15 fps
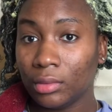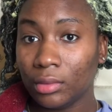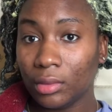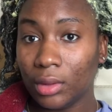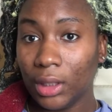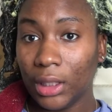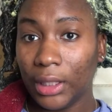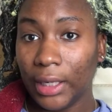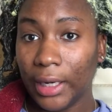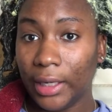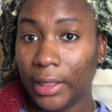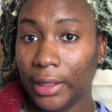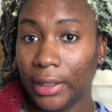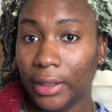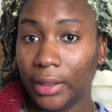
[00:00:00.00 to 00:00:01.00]
Look at that
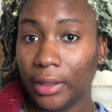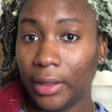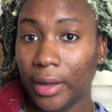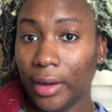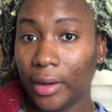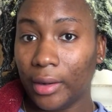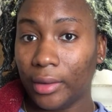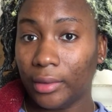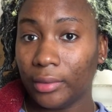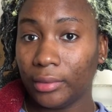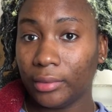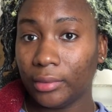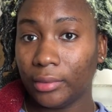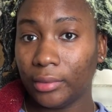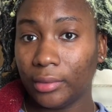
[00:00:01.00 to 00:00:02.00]
length, y'all.
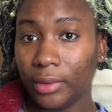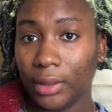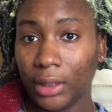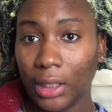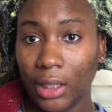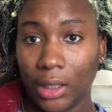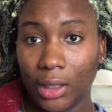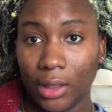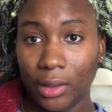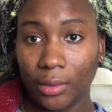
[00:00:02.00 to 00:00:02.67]
Look at it.